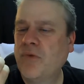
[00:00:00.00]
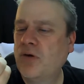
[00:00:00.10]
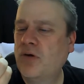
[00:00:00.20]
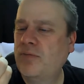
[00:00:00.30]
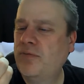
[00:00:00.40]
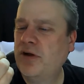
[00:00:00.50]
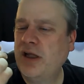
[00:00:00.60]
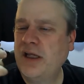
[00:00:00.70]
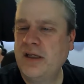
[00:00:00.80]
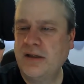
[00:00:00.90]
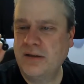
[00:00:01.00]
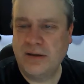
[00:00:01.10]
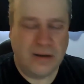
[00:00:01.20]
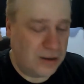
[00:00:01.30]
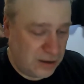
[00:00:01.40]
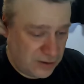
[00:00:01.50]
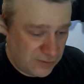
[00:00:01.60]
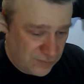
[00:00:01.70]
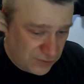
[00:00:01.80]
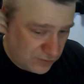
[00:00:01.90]
hopefully this
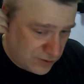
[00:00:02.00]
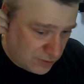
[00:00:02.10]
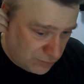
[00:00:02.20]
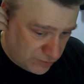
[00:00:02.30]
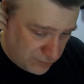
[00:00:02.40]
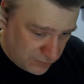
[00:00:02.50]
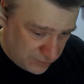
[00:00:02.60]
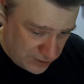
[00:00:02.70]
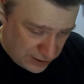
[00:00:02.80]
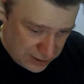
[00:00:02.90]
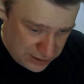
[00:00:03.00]
feels good. We'll see.